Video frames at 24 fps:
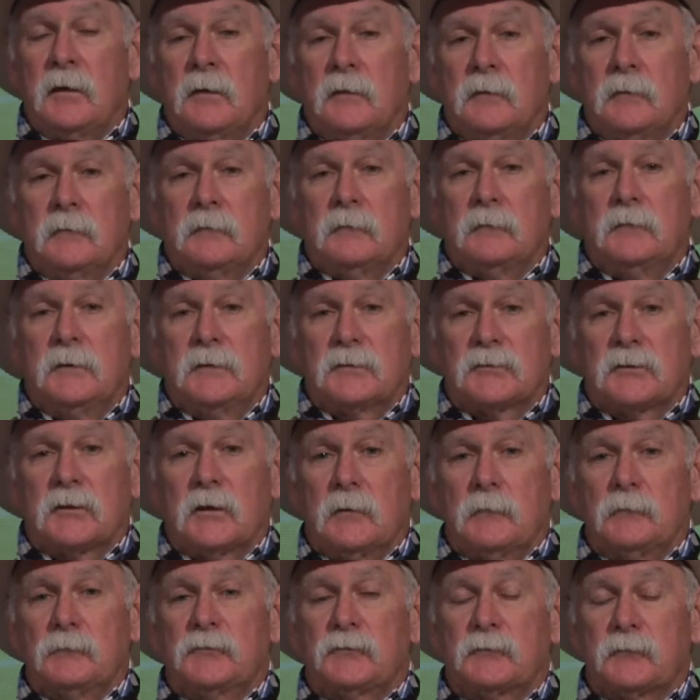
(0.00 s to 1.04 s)
and this
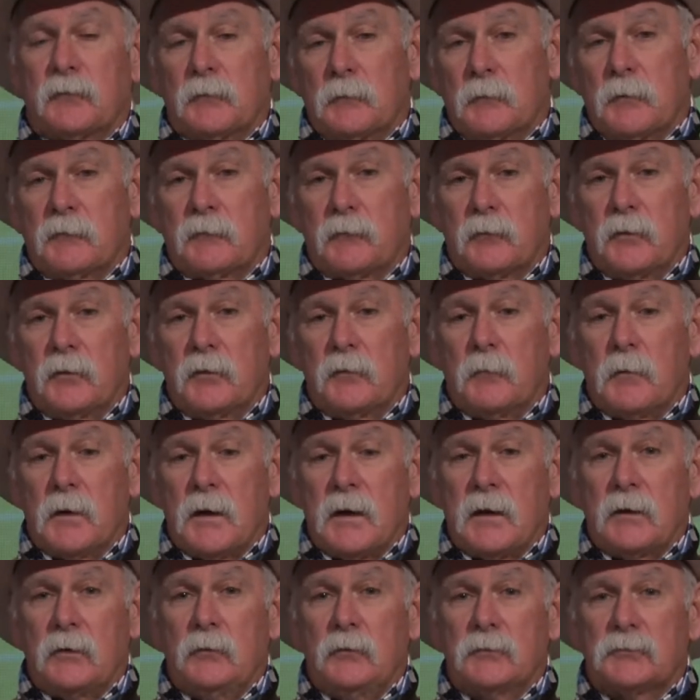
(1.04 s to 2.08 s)
comes from a friend of
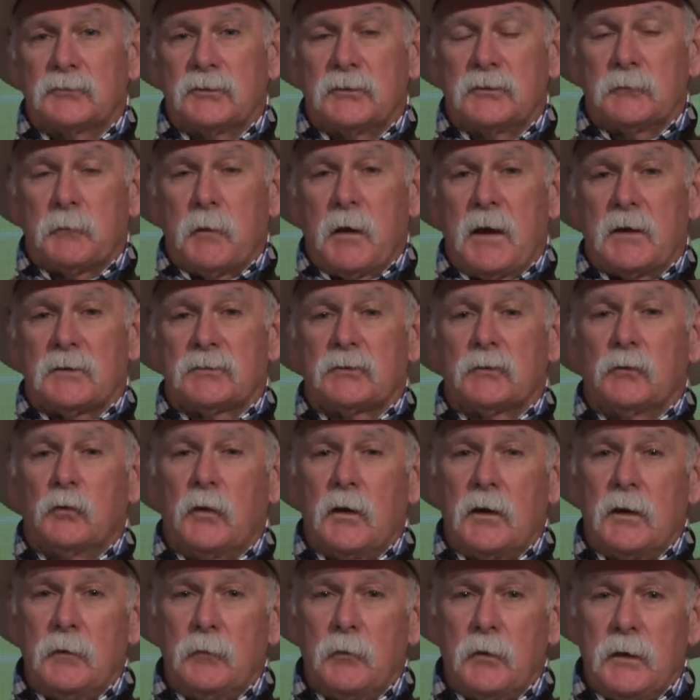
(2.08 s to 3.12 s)
mine who has since passed
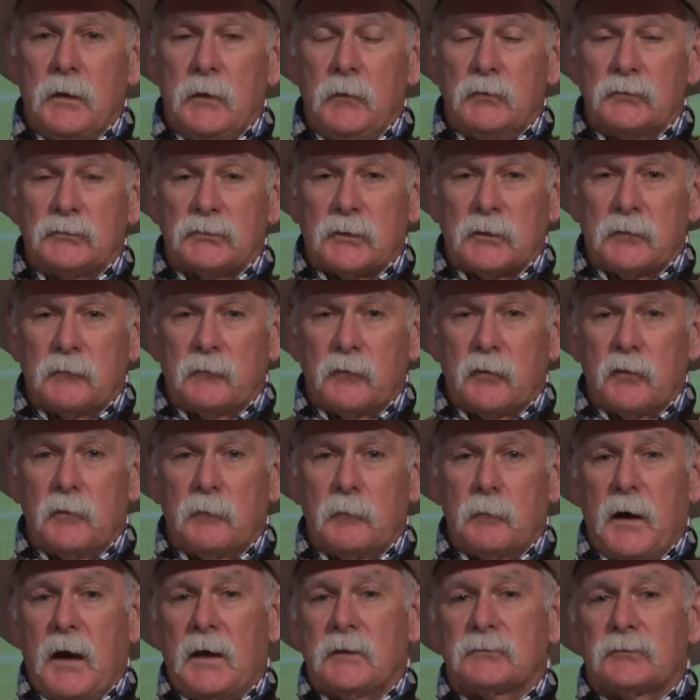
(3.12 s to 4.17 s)
away, but he was a
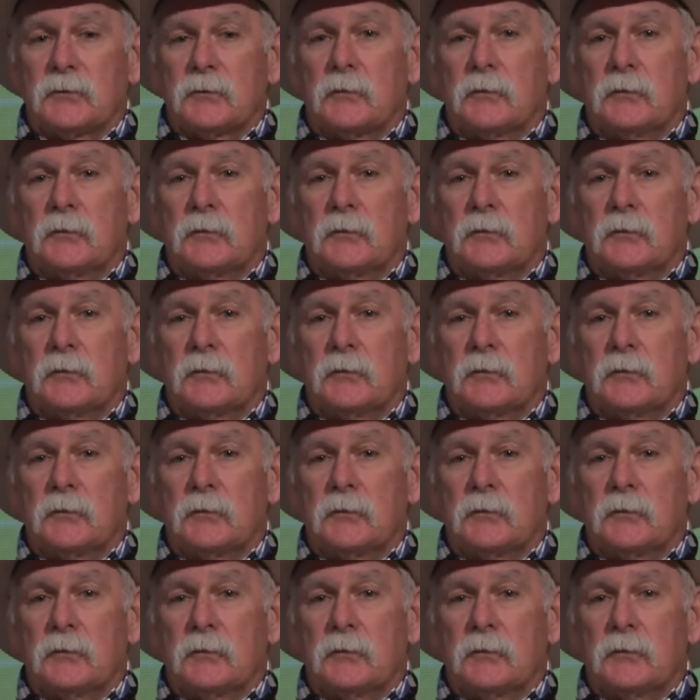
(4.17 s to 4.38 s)
confirmed bachelor.